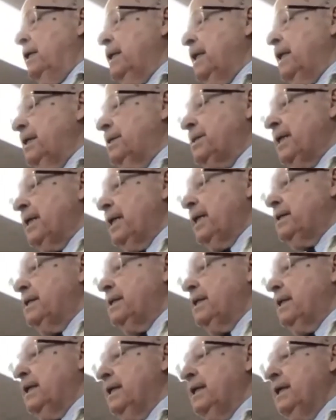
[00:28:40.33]
he said
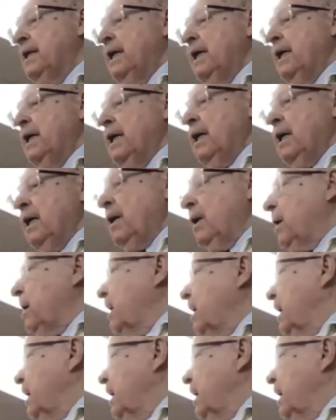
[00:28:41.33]
uh,